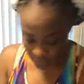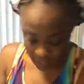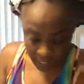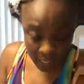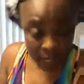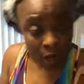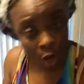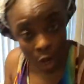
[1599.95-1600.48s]

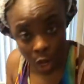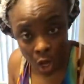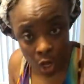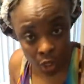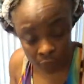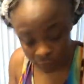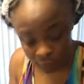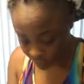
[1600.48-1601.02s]
at
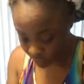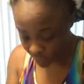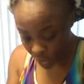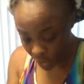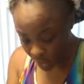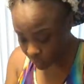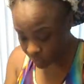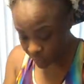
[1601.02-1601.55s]
all.
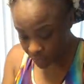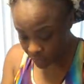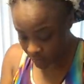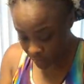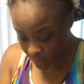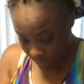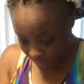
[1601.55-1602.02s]
No, it did